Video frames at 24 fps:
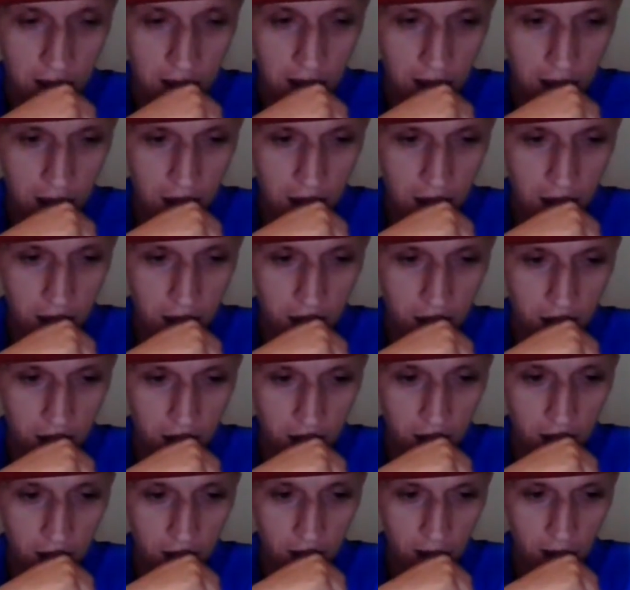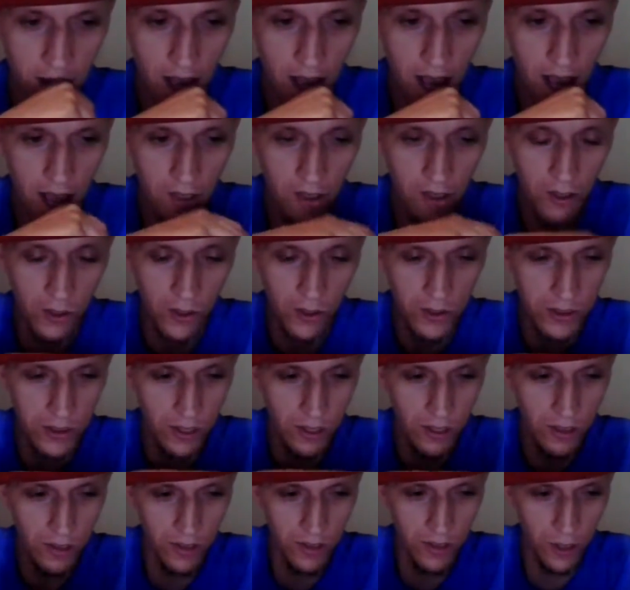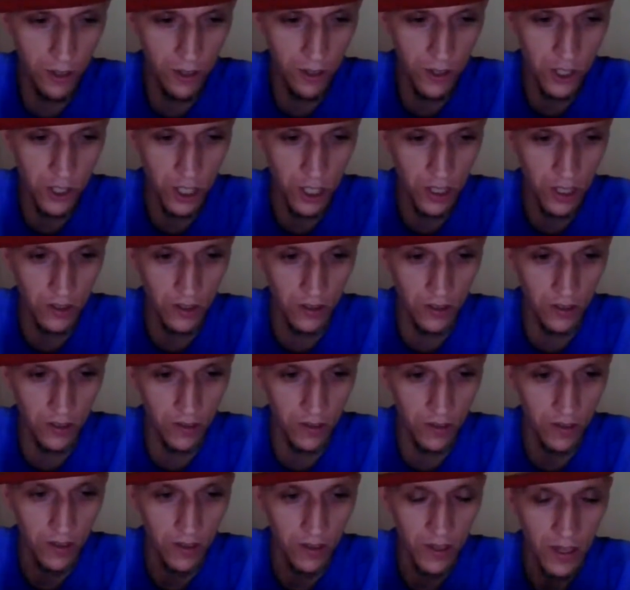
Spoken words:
And I go into her channel,